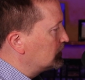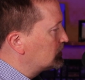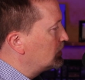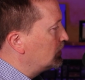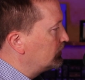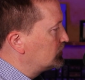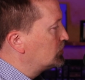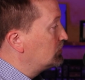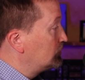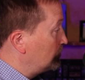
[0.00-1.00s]
like it's cut off
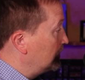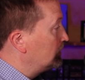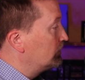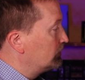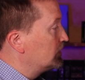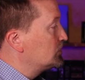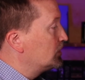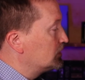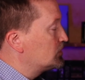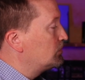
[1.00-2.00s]
12 yeah. as
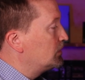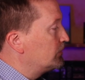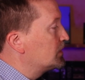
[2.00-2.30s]
young as 12.